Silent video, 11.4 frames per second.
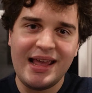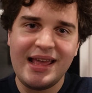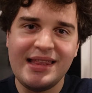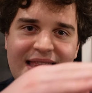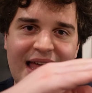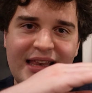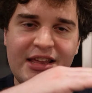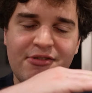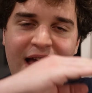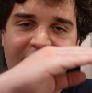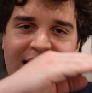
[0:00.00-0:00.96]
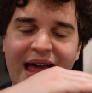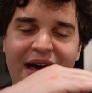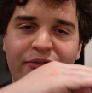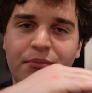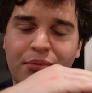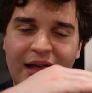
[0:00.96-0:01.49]
And then you kind of
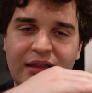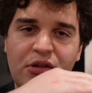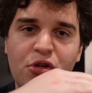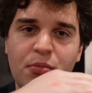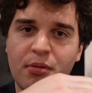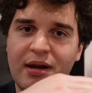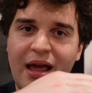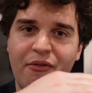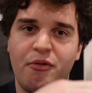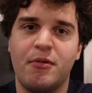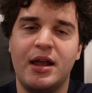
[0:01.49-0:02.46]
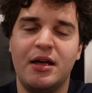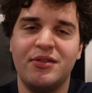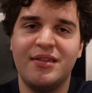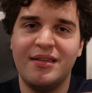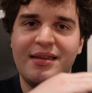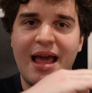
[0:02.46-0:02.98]
have Bradley Cooper and everyone
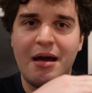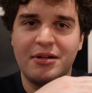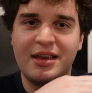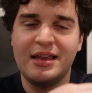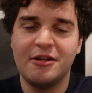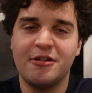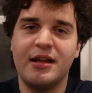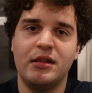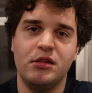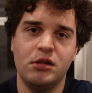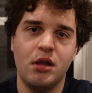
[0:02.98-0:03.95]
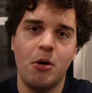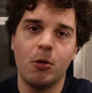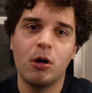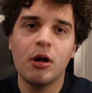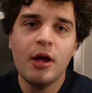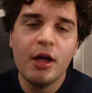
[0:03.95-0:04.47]
else down here and
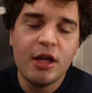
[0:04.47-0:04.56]
lower.